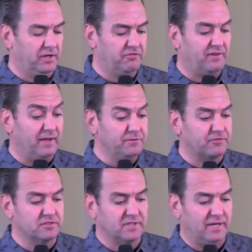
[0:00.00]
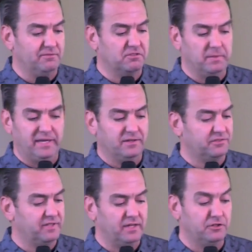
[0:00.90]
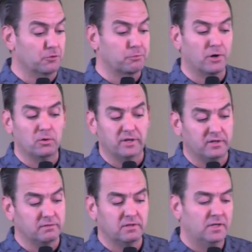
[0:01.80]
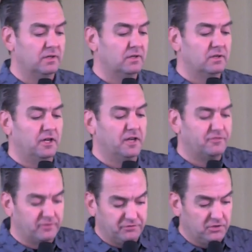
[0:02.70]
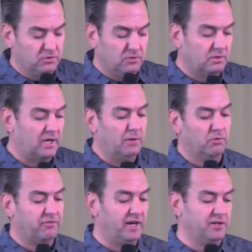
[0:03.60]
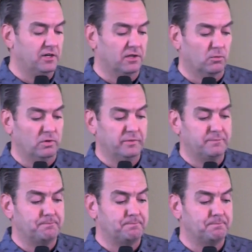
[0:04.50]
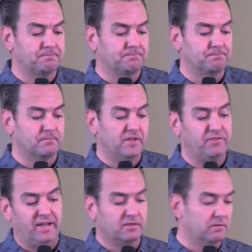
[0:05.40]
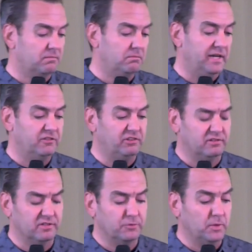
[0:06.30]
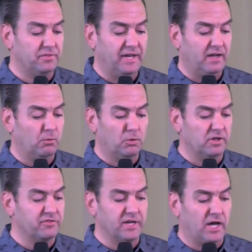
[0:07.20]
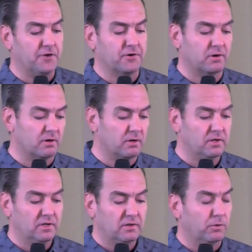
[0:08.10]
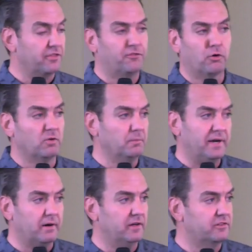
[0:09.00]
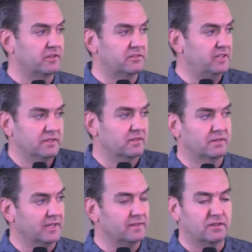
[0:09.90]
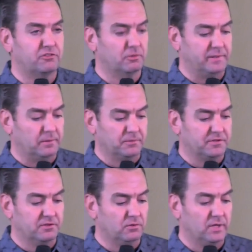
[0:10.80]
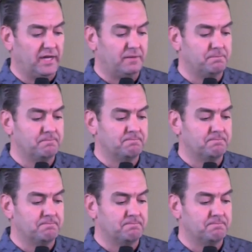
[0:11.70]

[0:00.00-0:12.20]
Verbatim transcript: And five different times the man has said, You're broken, enough of you, I will find another woman. In fact, the man she's living with now won't even honor her with a formal marriage because he doesn't think that she'll be able to do that.